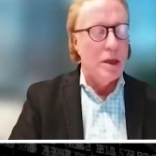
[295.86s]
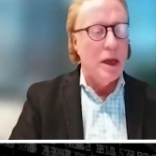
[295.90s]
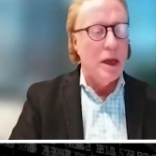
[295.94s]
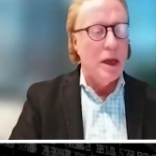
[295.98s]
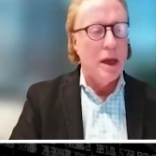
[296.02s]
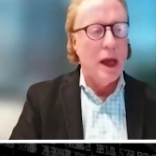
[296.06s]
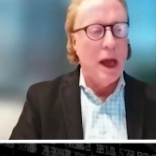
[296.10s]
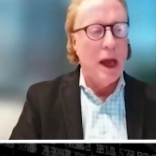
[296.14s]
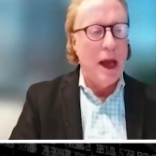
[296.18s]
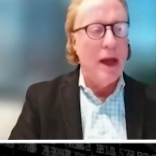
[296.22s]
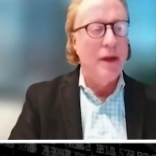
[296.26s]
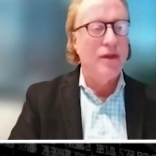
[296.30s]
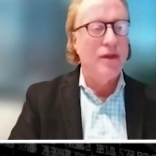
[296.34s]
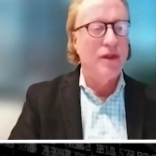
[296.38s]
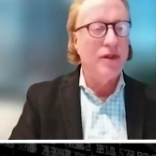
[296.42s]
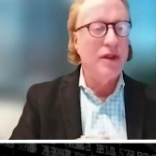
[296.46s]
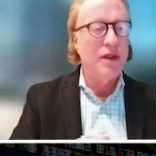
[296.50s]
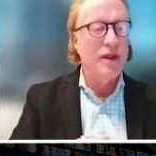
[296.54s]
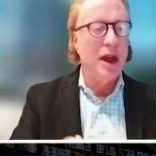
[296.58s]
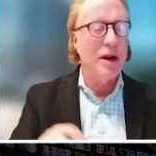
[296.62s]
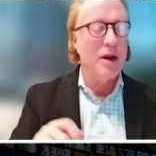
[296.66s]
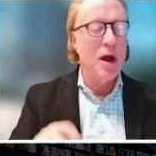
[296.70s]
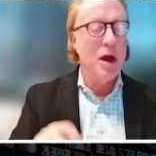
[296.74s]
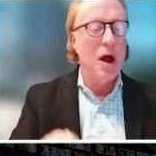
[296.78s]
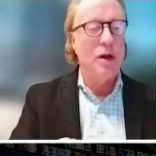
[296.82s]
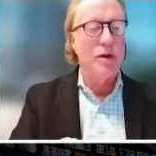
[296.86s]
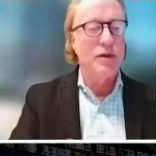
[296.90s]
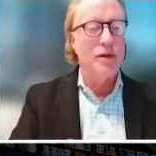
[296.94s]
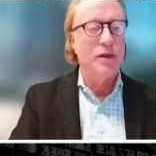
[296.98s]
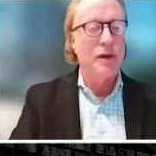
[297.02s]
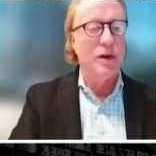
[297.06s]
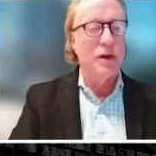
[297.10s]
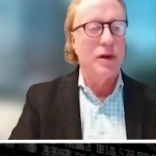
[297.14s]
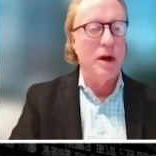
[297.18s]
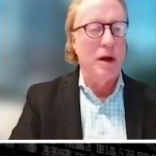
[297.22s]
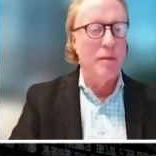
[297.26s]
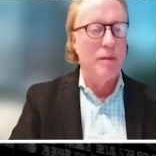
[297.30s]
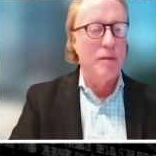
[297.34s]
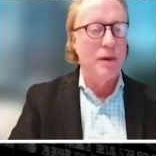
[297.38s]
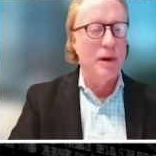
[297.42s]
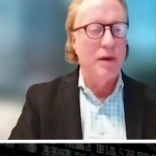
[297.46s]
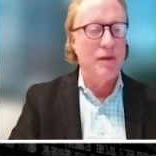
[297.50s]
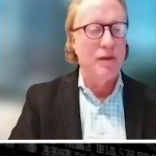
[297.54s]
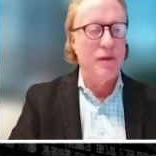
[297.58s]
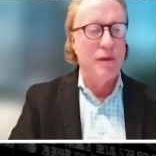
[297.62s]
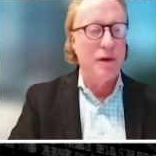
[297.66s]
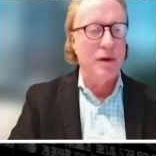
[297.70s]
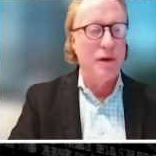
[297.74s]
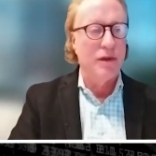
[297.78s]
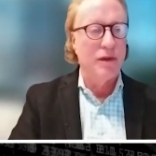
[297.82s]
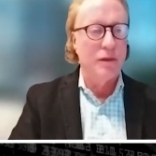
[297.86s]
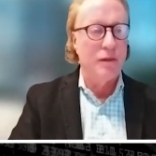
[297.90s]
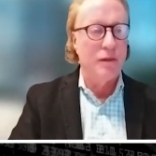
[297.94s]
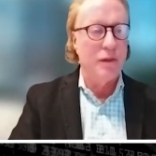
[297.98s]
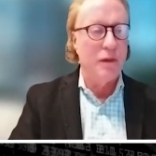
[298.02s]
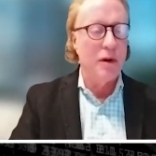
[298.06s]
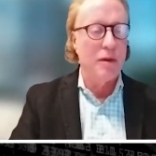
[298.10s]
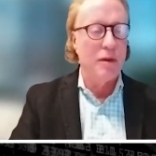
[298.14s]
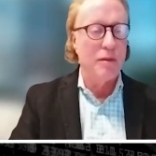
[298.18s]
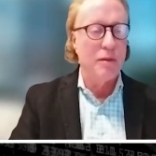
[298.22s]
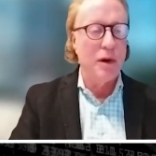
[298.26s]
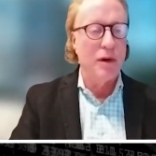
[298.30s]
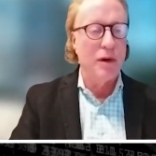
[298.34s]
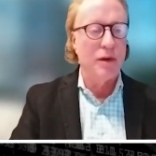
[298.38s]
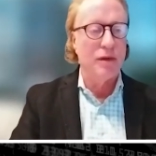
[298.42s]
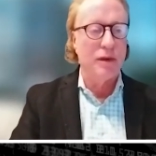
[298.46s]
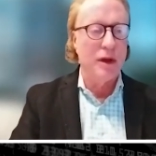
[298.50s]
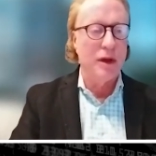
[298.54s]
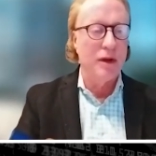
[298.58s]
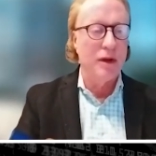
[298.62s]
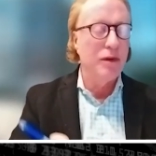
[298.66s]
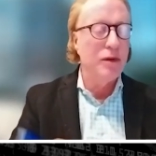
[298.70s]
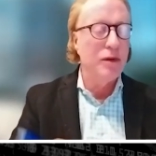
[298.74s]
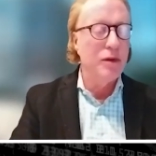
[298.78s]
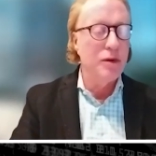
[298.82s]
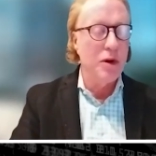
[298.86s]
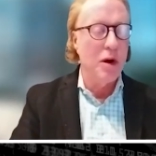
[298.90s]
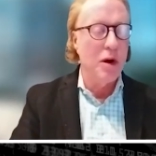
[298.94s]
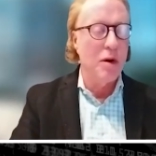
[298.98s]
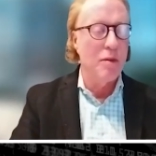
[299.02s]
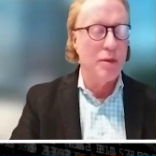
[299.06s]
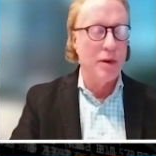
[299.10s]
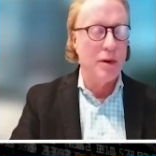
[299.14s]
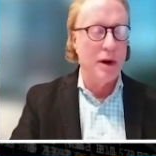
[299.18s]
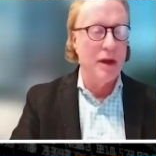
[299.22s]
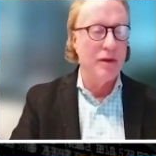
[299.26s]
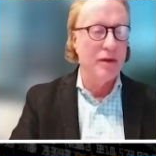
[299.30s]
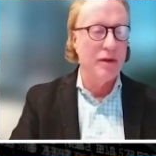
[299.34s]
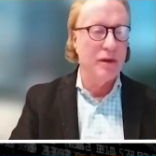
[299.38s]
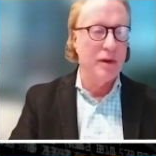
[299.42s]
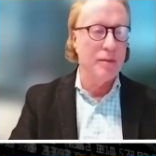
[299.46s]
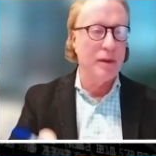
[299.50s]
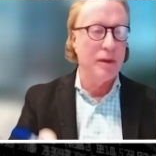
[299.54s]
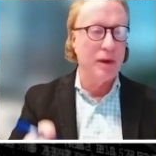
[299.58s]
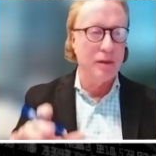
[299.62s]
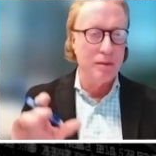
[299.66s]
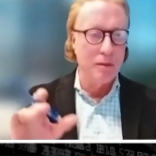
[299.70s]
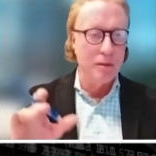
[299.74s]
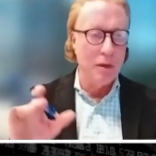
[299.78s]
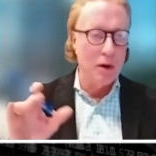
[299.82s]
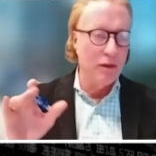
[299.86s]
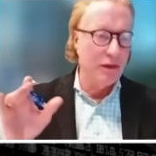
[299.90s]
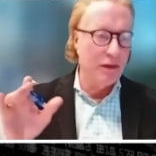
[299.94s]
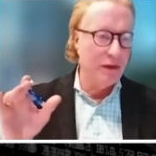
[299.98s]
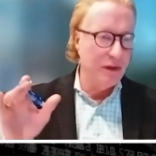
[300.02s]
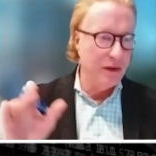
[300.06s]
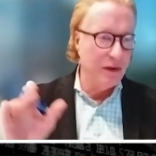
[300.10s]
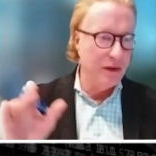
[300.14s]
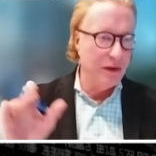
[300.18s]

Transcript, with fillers: As a technology company, first and foremost, as you know, BrainChip is mostly